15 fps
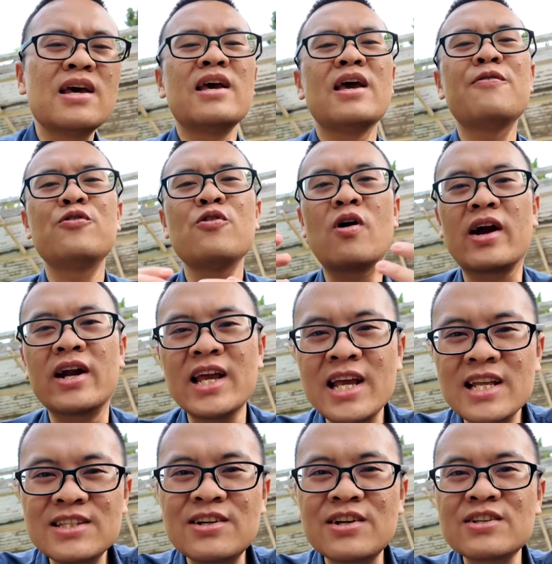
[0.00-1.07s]
If you are
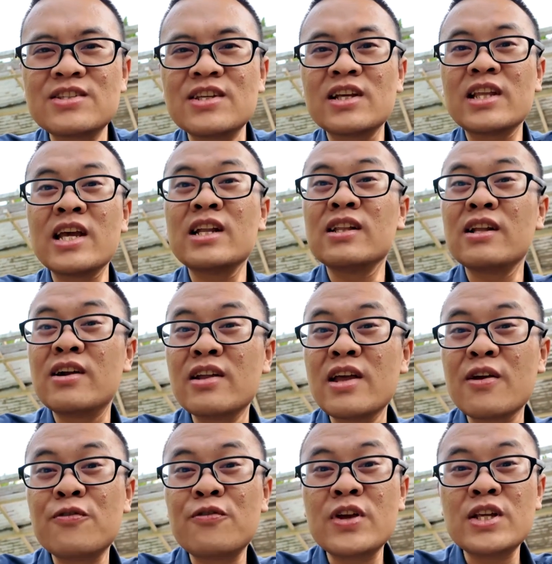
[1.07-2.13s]
interested in
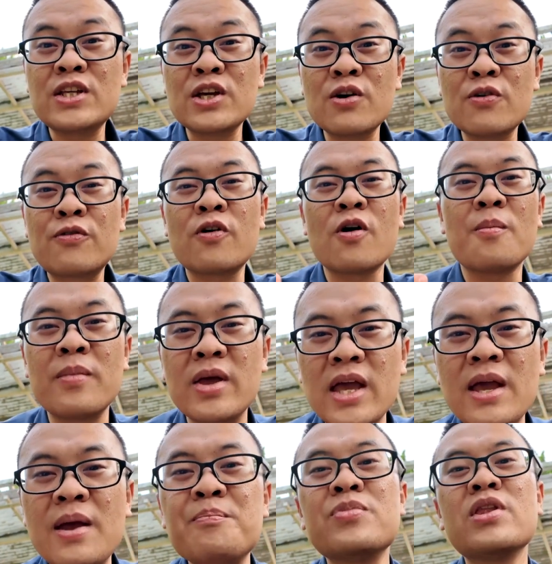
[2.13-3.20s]
learning video from
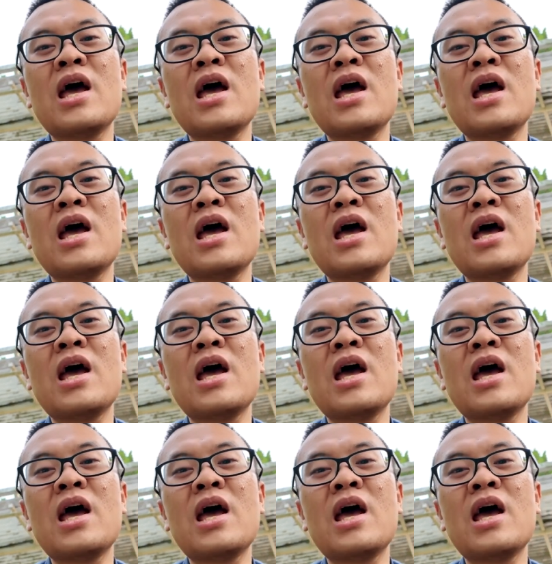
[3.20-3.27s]
me,